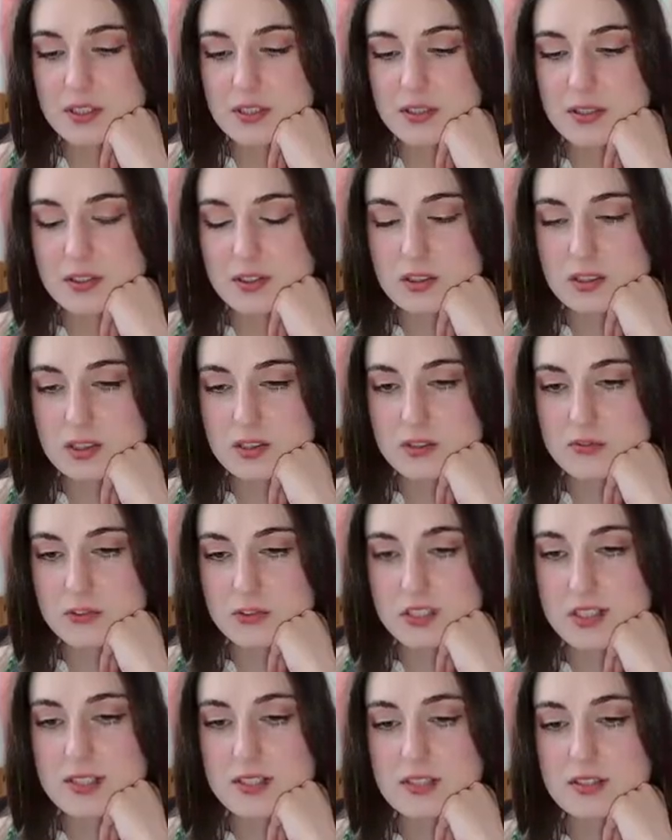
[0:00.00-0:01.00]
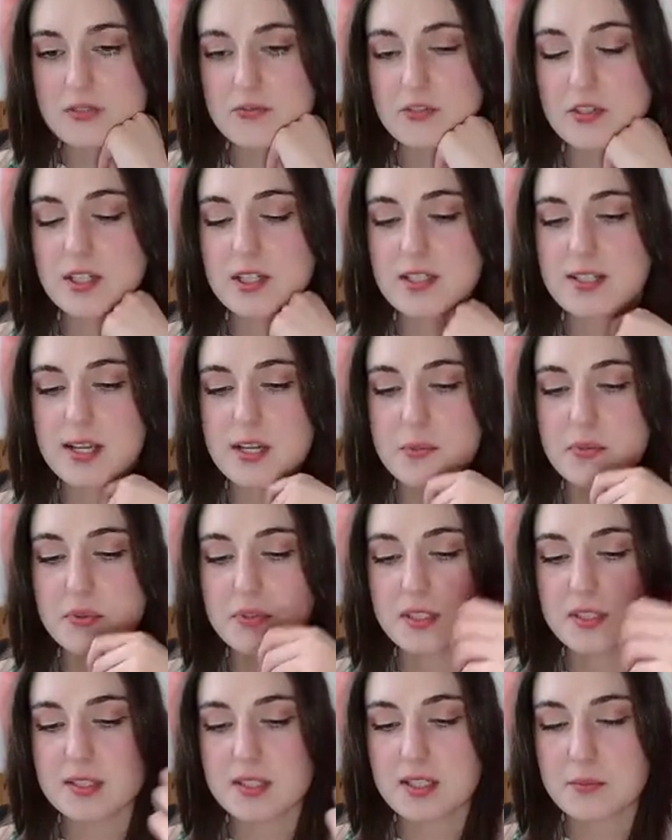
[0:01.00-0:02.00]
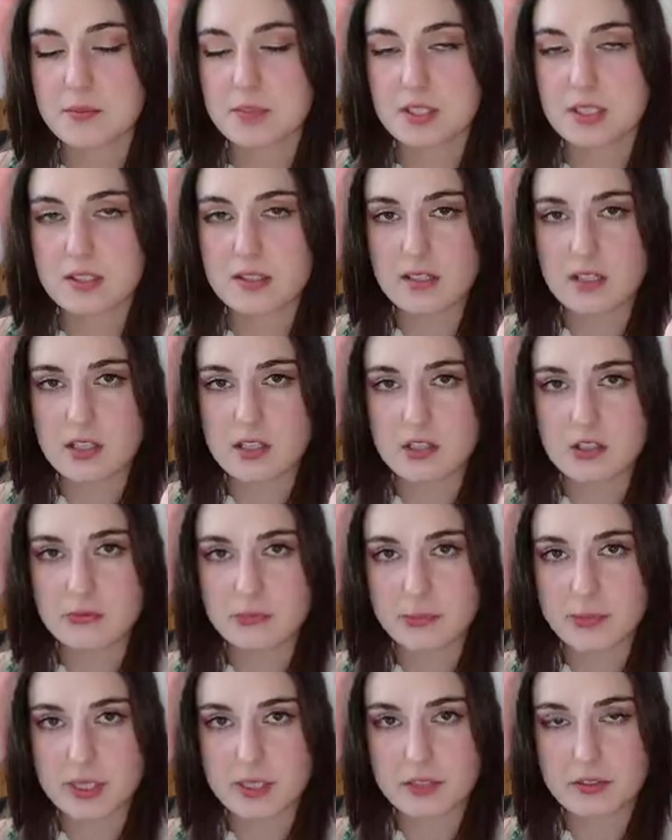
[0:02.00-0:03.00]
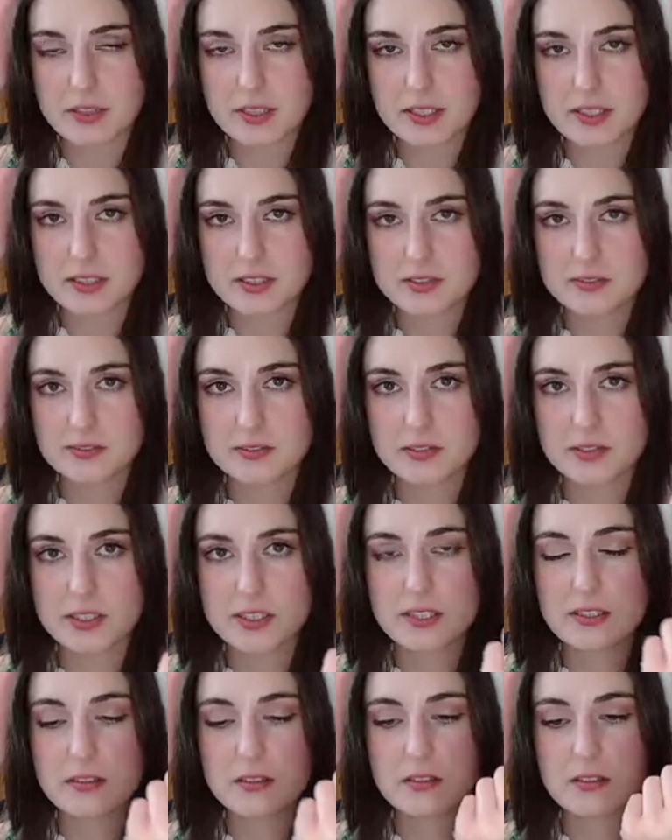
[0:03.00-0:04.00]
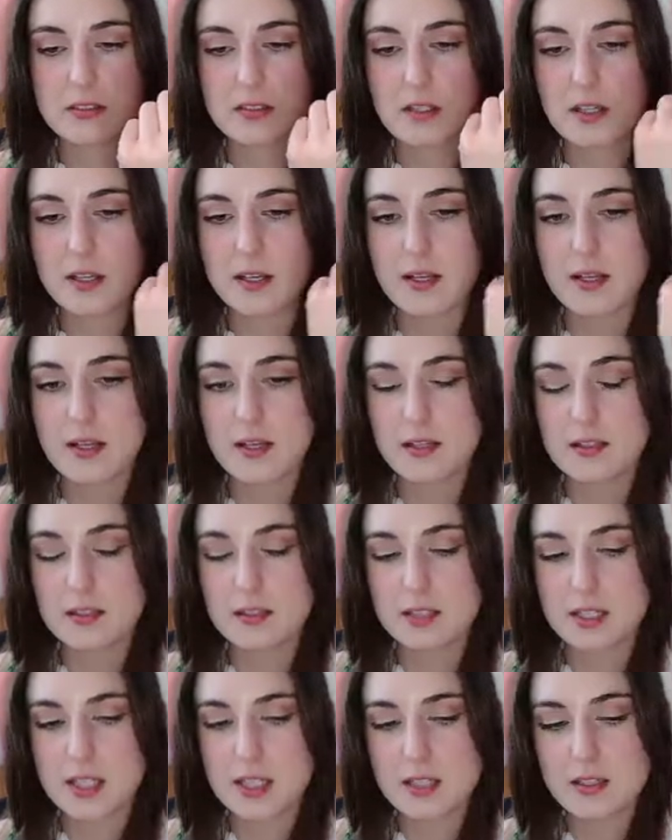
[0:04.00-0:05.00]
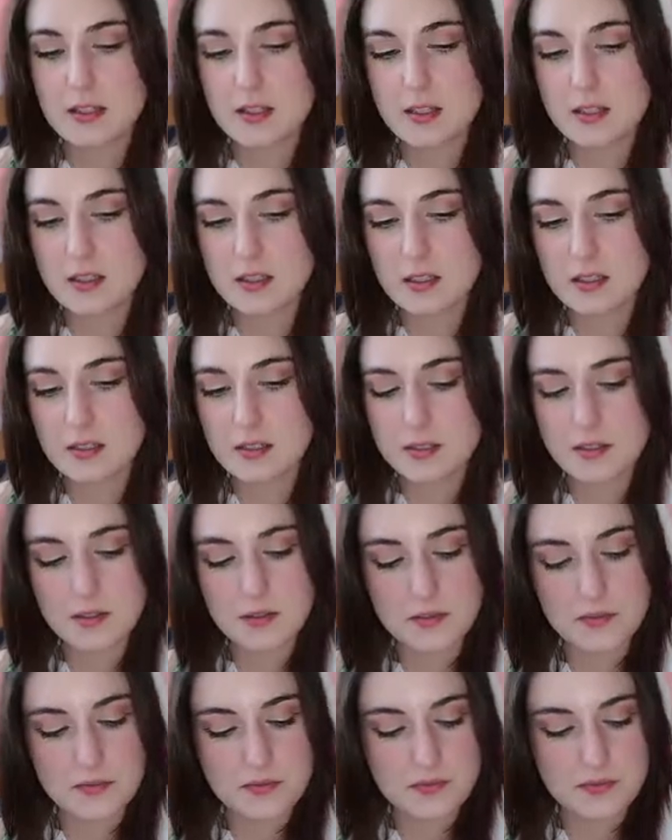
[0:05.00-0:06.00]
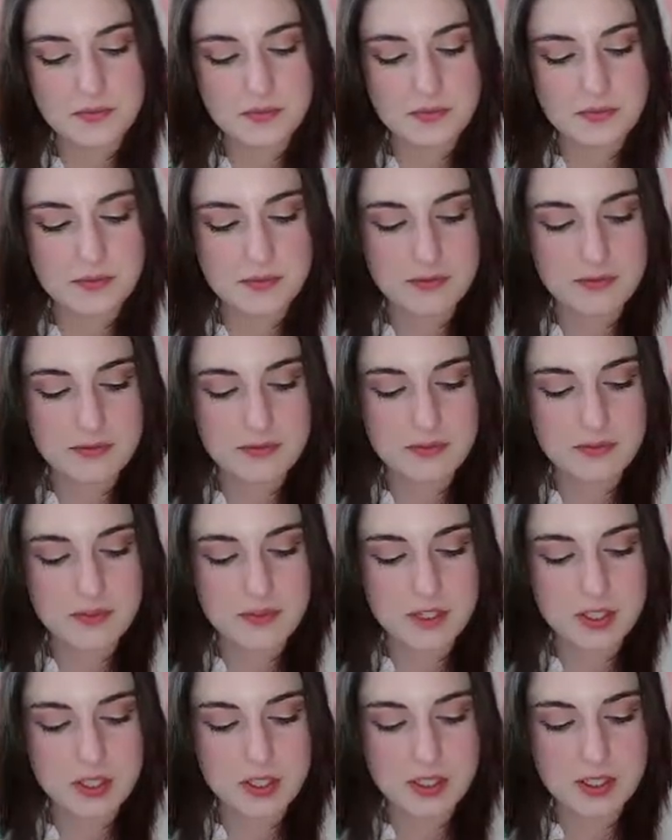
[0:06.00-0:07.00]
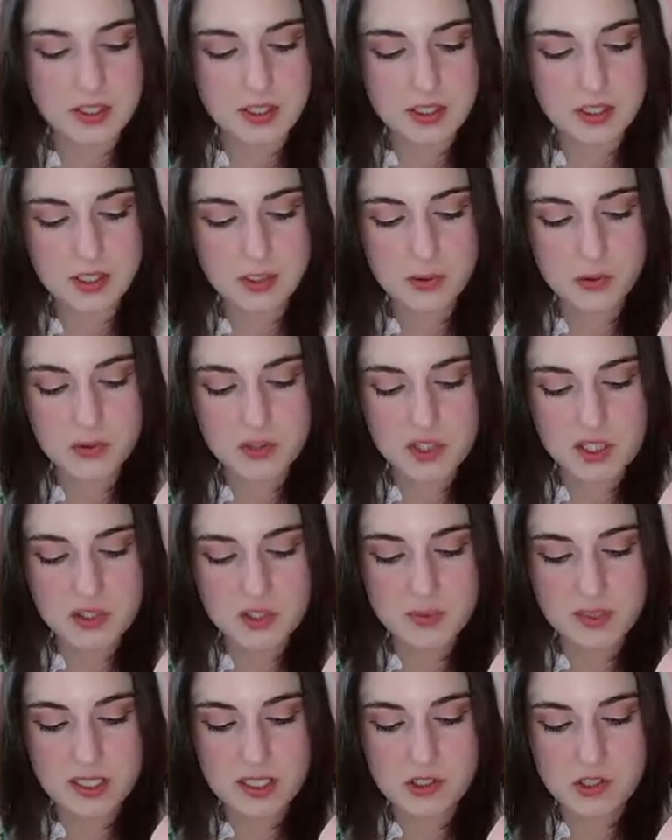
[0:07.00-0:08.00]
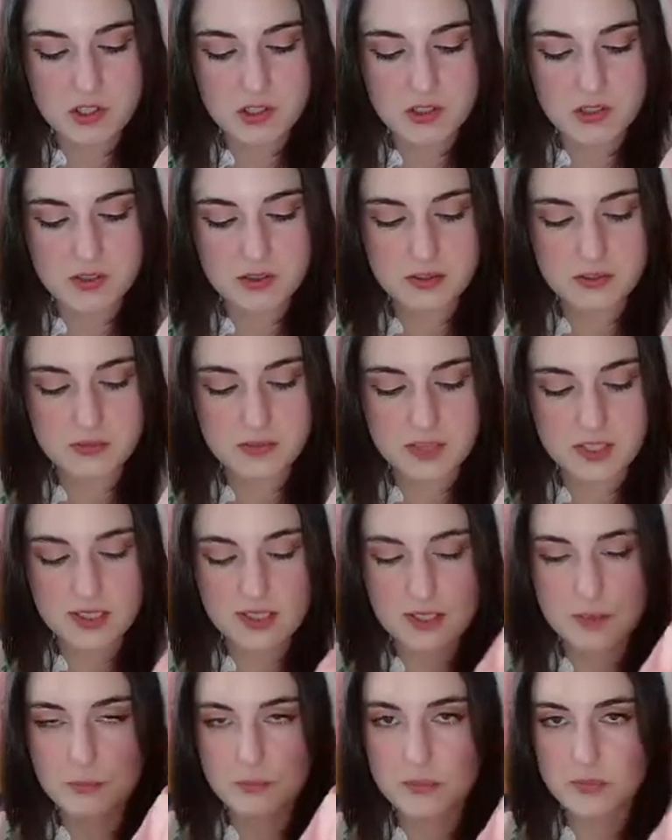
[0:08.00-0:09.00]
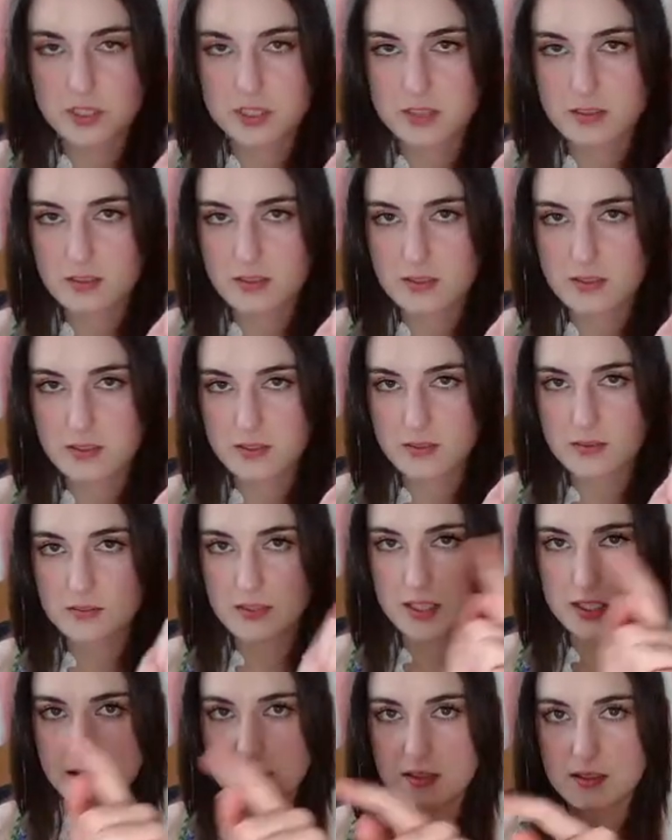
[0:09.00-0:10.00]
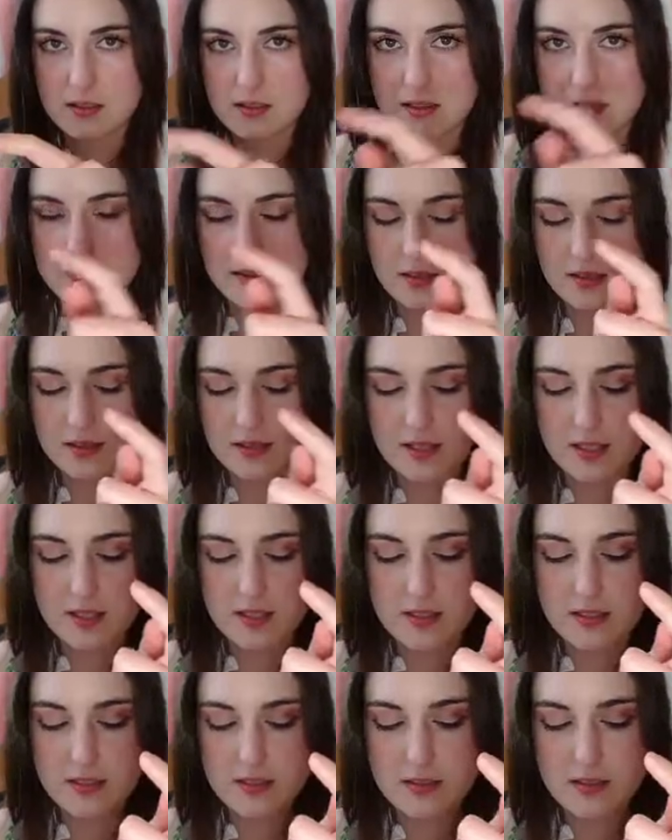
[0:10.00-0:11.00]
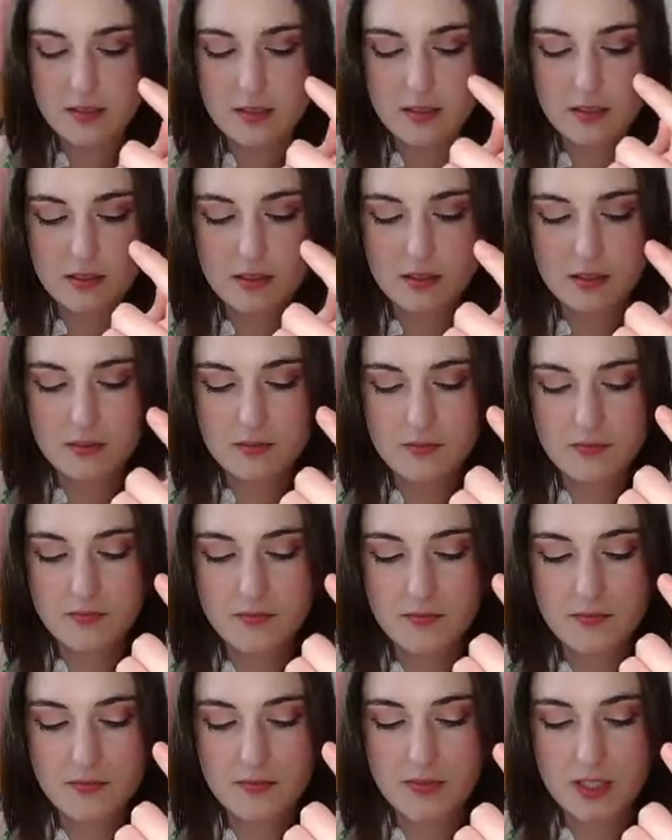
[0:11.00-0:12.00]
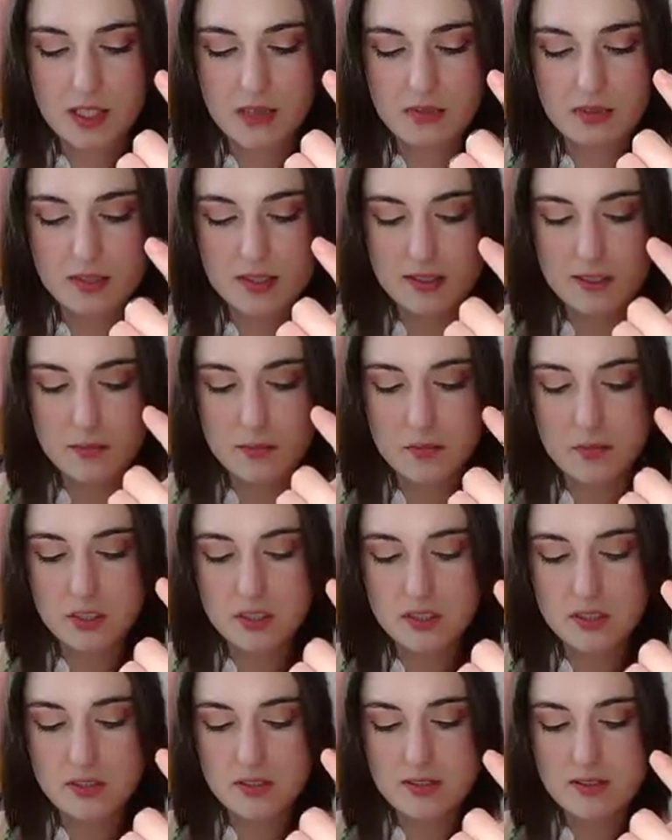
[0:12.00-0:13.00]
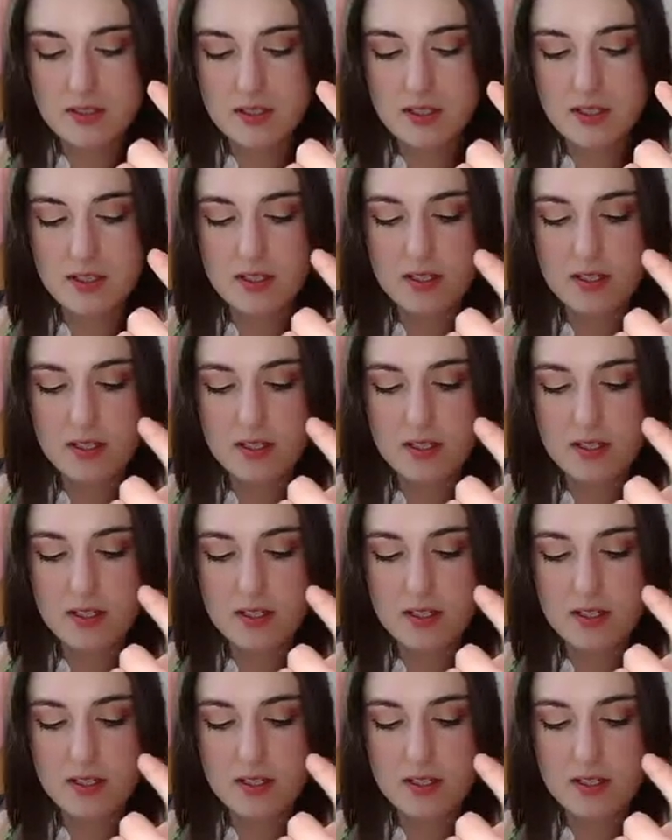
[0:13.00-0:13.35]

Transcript: a, a lot of reasons for example the stigmatization of mental health reasons then uh the Kyoto animation resemblance, uh, like the, this incident, uh, that resemblance.